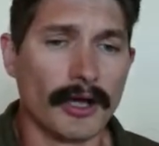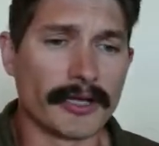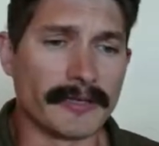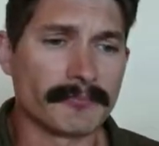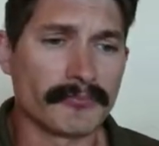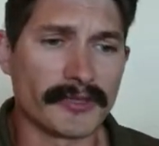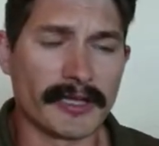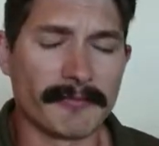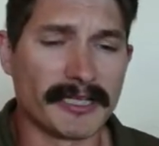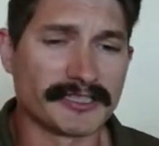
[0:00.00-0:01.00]
Okay,
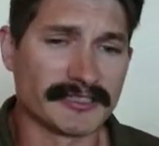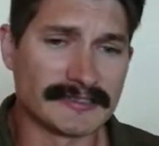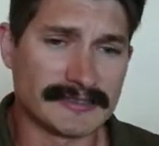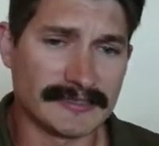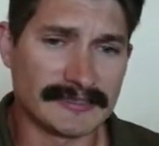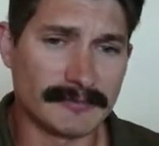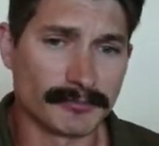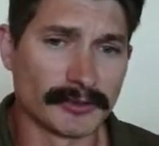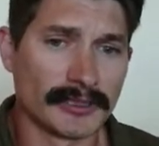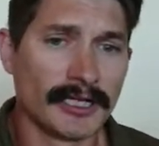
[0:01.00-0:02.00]
I mentioned dig
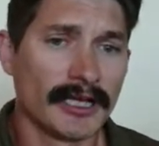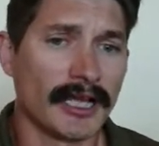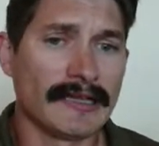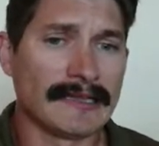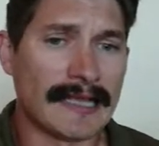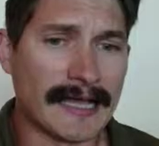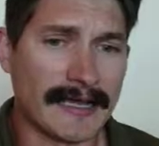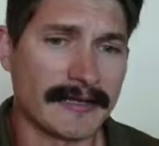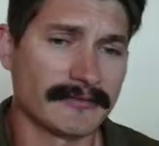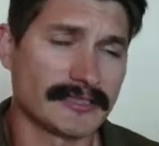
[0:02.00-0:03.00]
deeper. A
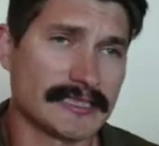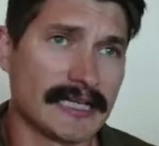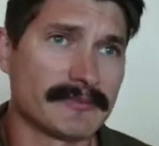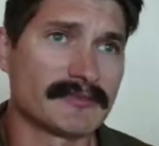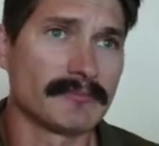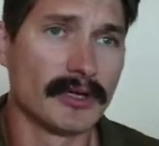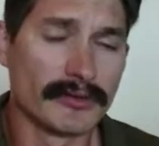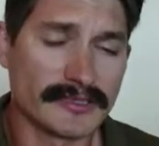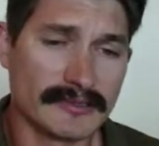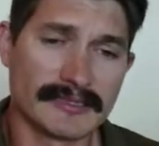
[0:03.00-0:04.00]
lot of times,
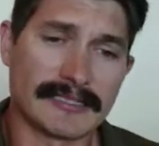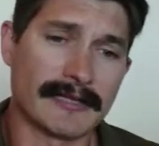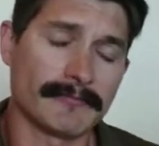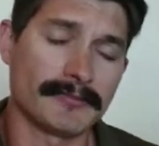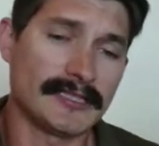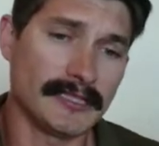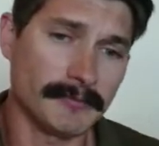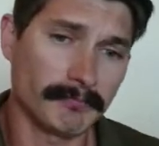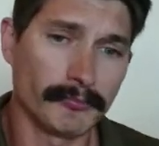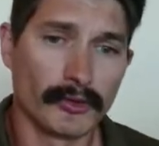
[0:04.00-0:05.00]
most of the time,
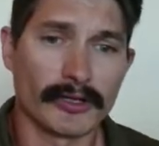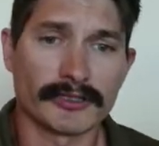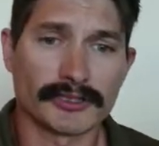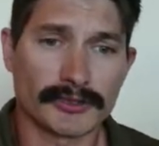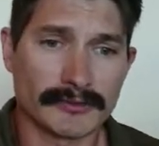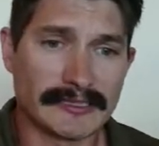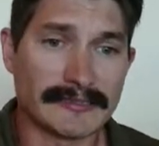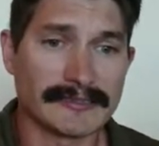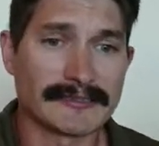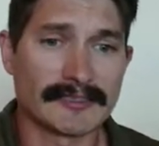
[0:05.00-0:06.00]
people are
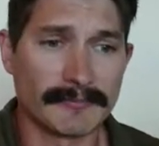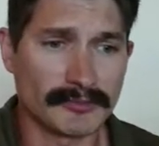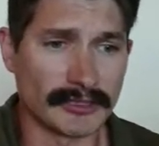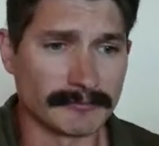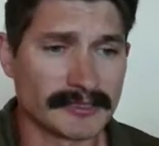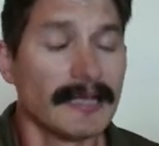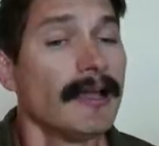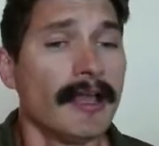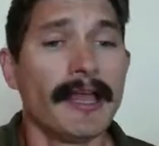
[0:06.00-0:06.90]
treating symptoms.